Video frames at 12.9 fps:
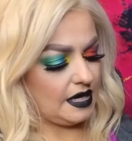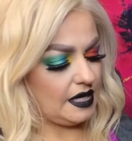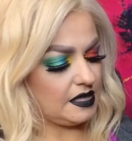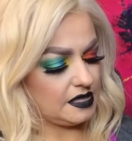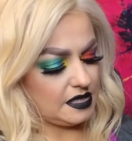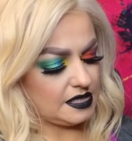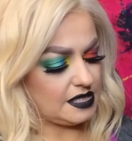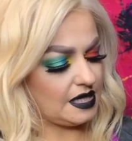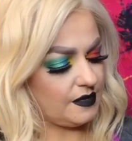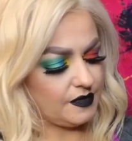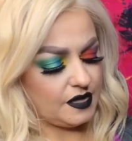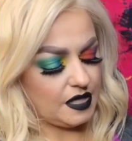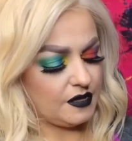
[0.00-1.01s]
And the
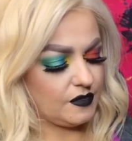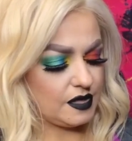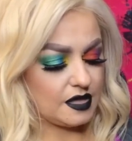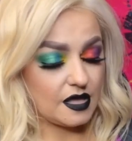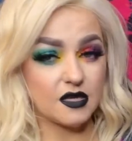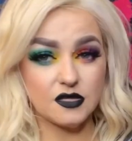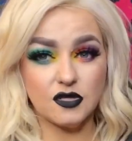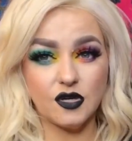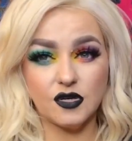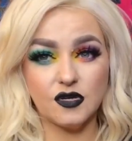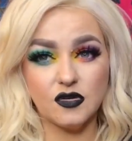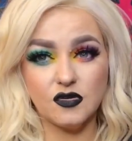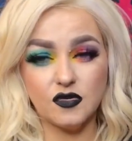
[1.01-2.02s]
same thing with that
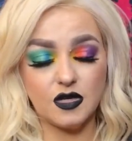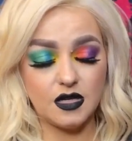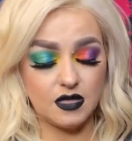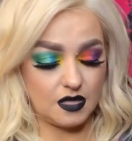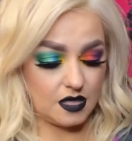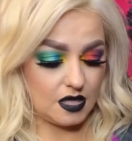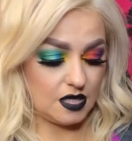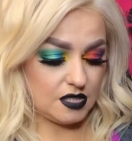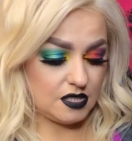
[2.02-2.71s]
darker green.